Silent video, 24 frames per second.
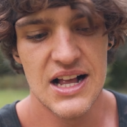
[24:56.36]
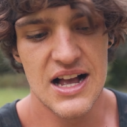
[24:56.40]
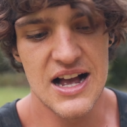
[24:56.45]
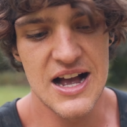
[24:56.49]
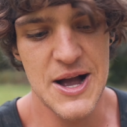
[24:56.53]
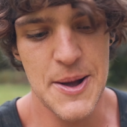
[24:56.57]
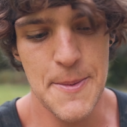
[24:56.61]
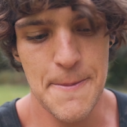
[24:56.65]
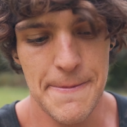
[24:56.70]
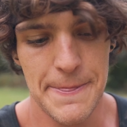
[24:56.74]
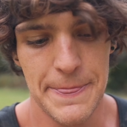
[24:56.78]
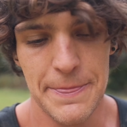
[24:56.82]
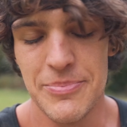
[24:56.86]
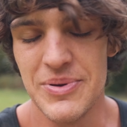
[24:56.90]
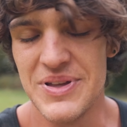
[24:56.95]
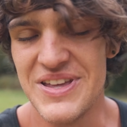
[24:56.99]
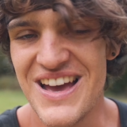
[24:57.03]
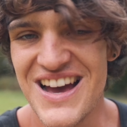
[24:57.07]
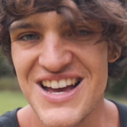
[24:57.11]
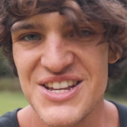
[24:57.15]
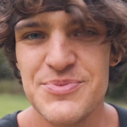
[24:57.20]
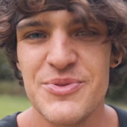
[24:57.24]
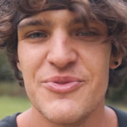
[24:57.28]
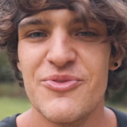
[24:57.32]
Um, but
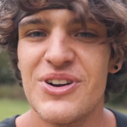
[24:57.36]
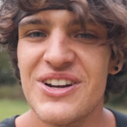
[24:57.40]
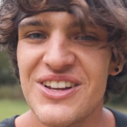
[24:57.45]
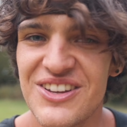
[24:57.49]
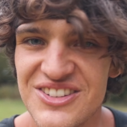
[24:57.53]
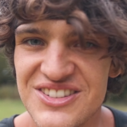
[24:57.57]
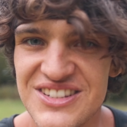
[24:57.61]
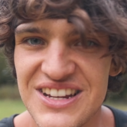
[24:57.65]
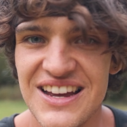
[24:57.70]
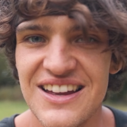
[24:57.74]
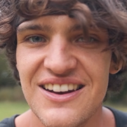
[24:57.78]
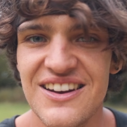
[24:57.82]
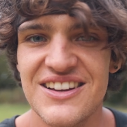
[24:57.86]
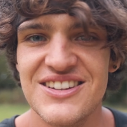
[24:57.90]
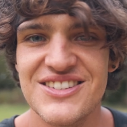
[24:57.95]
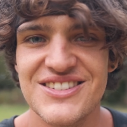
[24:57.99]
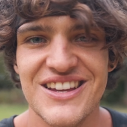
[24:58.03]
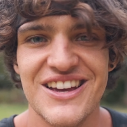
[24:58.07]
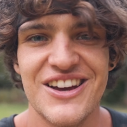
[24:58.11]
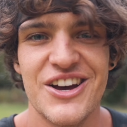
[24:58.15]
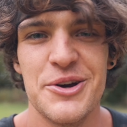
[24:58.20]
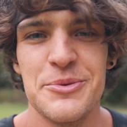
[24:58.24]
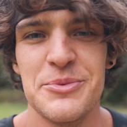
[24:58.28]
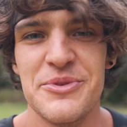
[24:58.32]
yeah, it's been a really good day. Like I
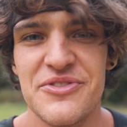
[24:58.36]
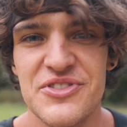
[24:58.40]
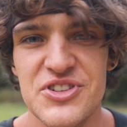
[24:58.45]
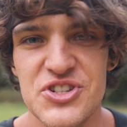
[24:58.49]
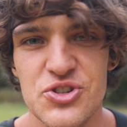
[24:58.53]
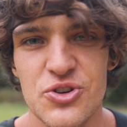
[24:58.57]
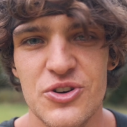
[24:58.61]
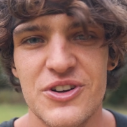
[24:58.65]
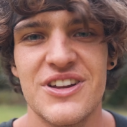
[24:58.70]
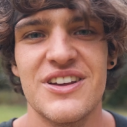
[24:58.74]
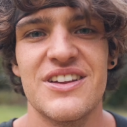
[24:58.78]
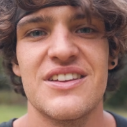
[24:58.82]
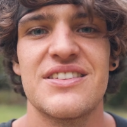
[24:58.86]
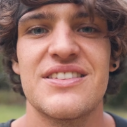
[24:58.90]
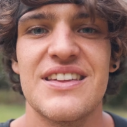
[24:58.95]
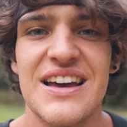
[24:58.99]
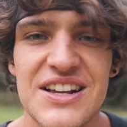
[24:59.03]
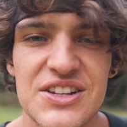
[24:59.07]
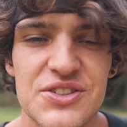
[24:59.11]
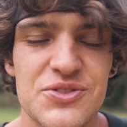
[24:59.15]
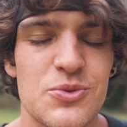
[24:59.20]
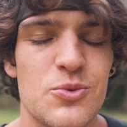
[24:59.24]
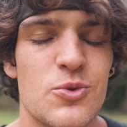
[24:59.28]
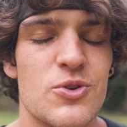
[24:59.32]
say, I hope you've enjoyed it.
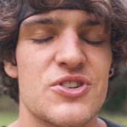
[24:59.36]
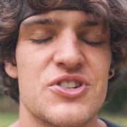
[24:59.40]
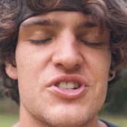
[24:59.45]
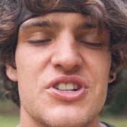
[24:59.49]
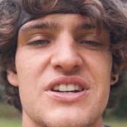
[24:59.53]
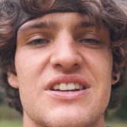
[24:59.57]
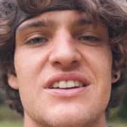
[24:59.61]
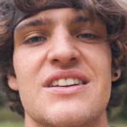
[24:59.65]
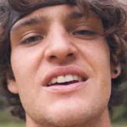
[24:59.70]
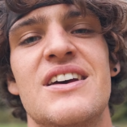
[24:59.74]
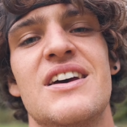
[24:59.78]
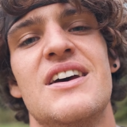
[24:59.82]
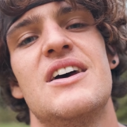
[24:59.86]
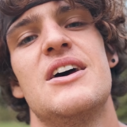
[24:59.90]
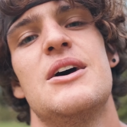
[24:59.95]
Thanks for watching.